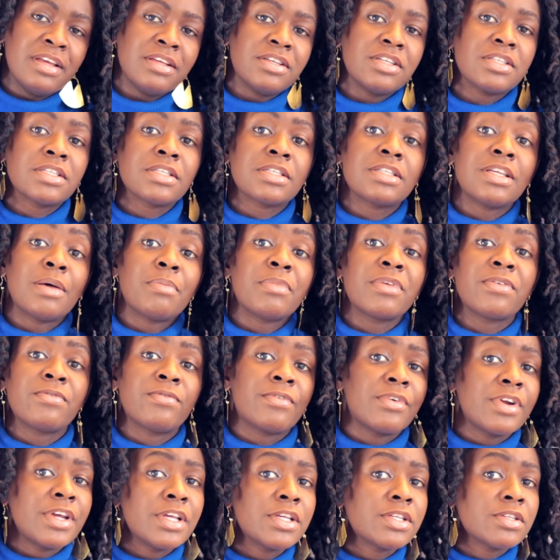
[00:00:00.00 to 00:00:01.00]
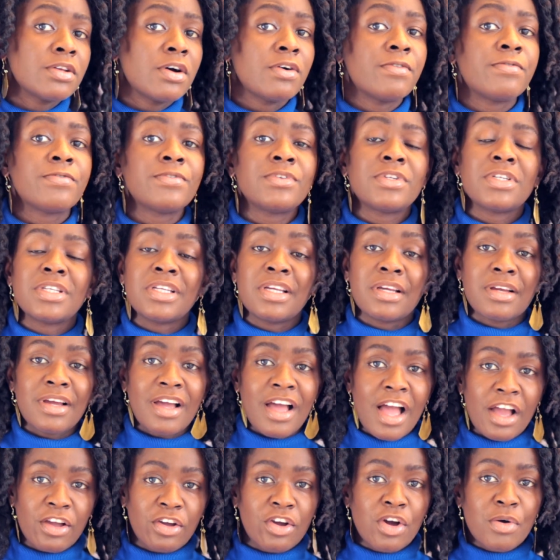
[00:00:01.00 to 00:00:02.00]
Just something very soft,
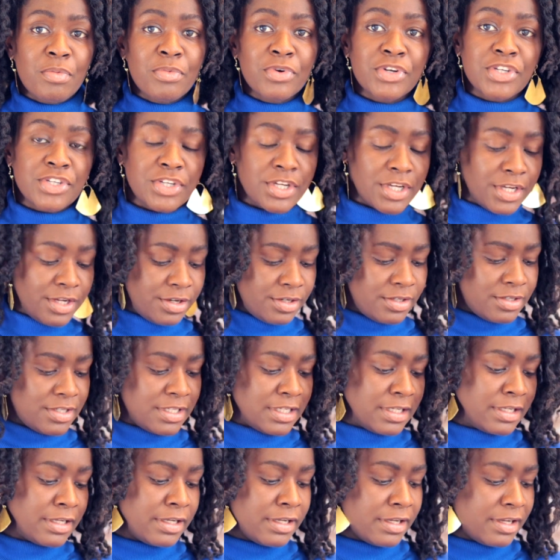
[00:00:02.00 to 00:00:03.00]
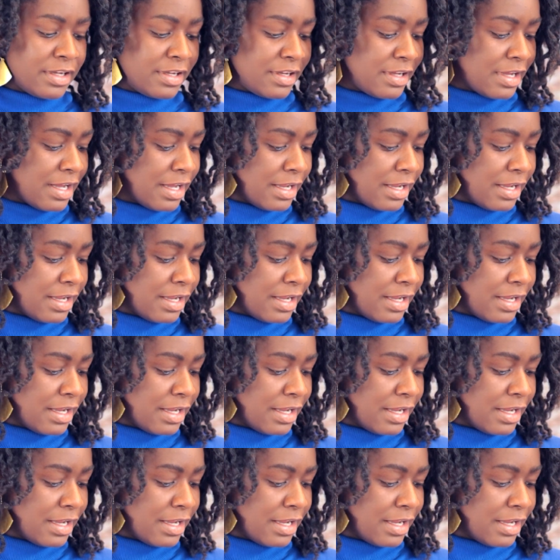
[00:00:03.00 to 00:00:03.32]
accommodating.